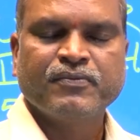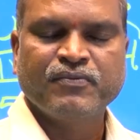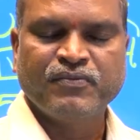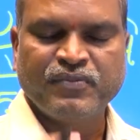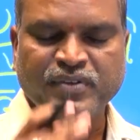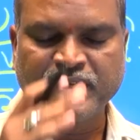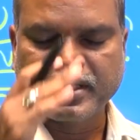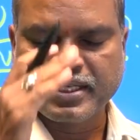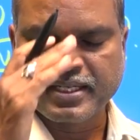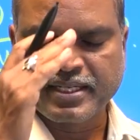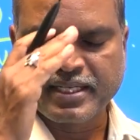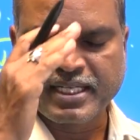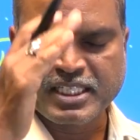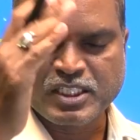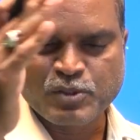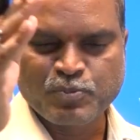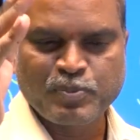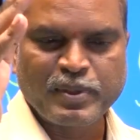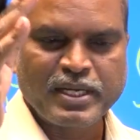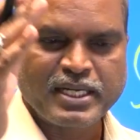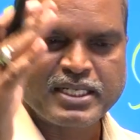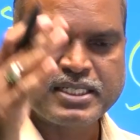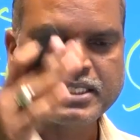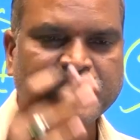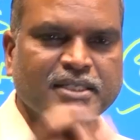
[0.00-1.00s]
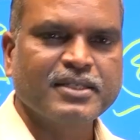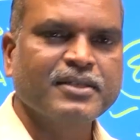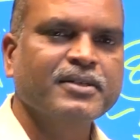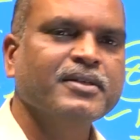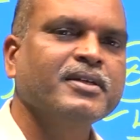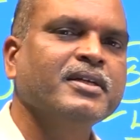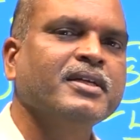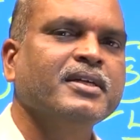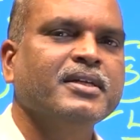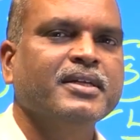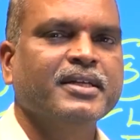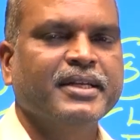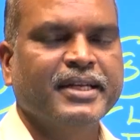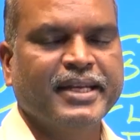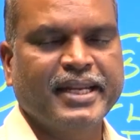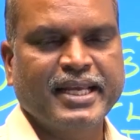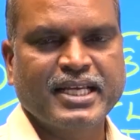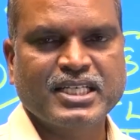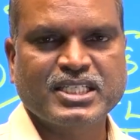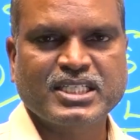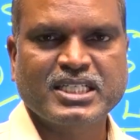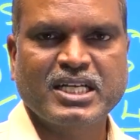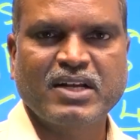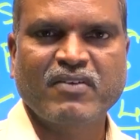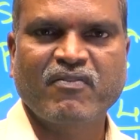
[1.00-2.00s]
we respect
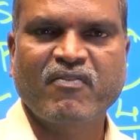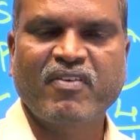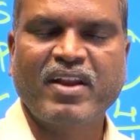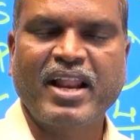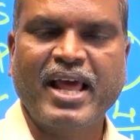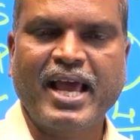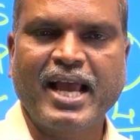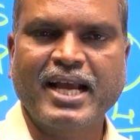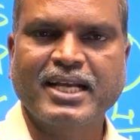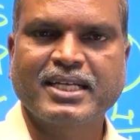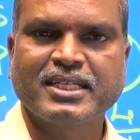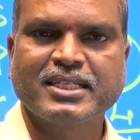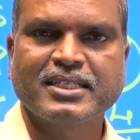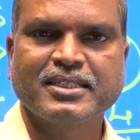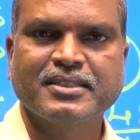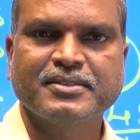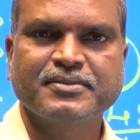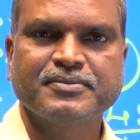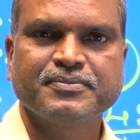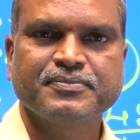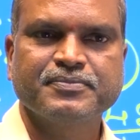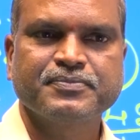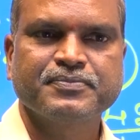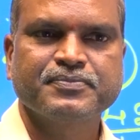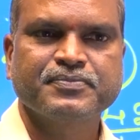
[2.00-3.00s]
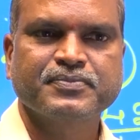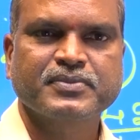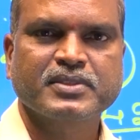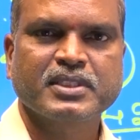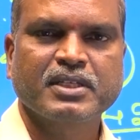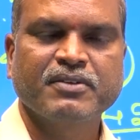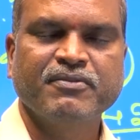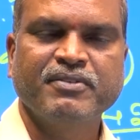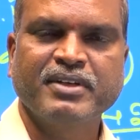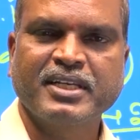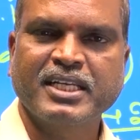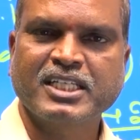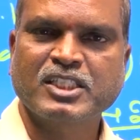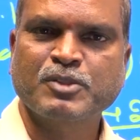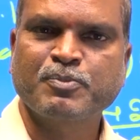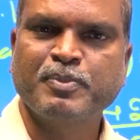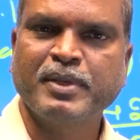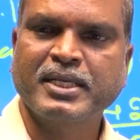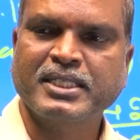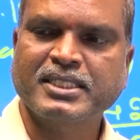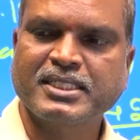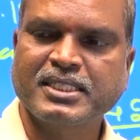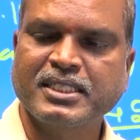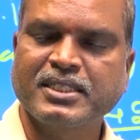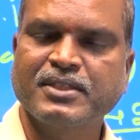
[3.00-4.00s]
national flag. We
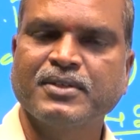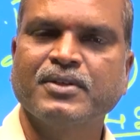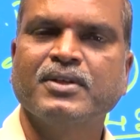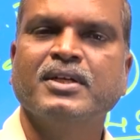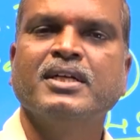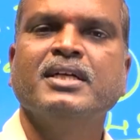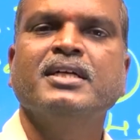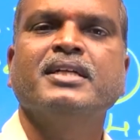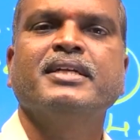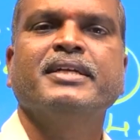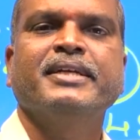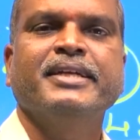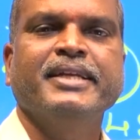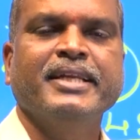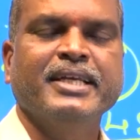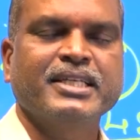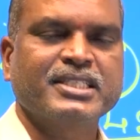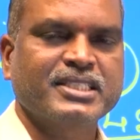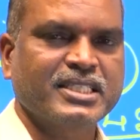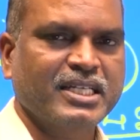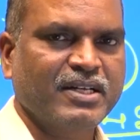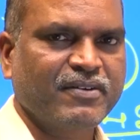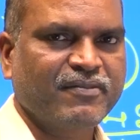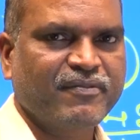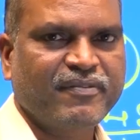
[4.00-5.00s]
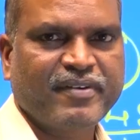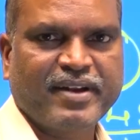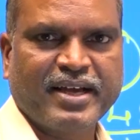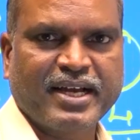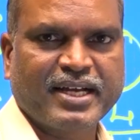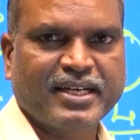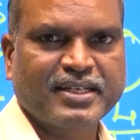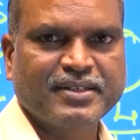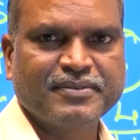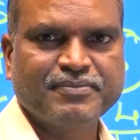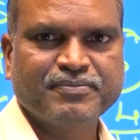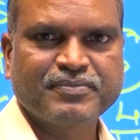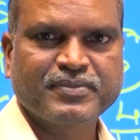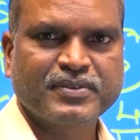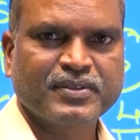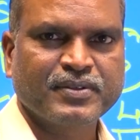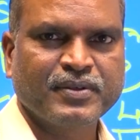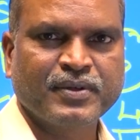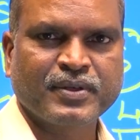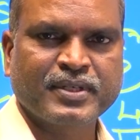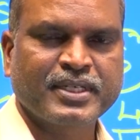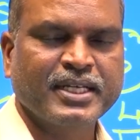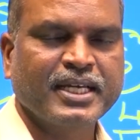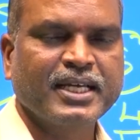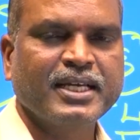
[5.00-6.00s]
respect national flag.
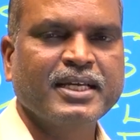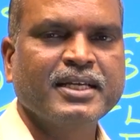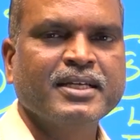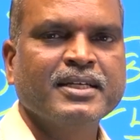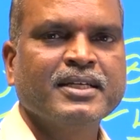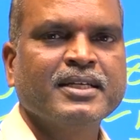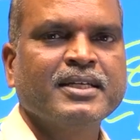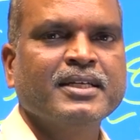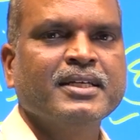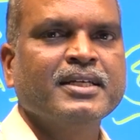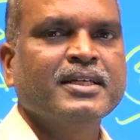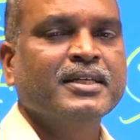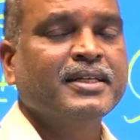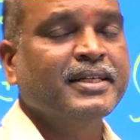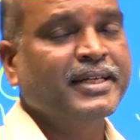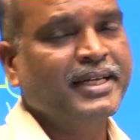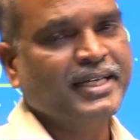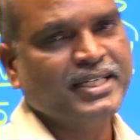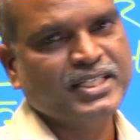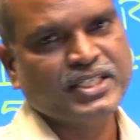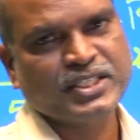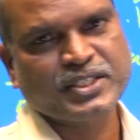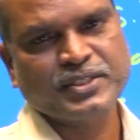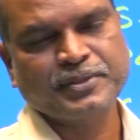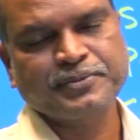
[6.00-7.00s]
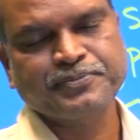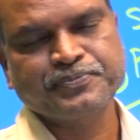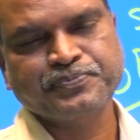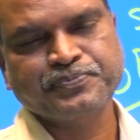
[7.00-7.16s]
Okay. Next,